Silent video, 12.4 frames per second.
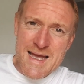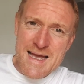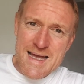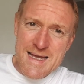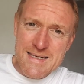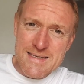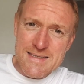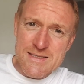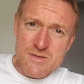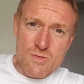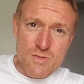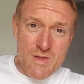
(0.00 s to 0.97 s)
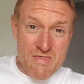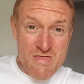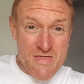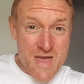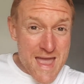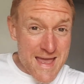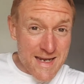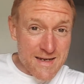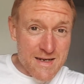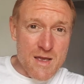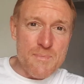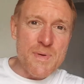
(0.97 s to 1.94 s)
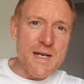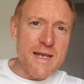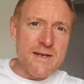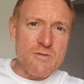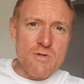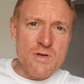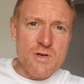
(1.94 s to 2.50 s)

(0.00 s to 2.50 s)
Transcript: and then a bit later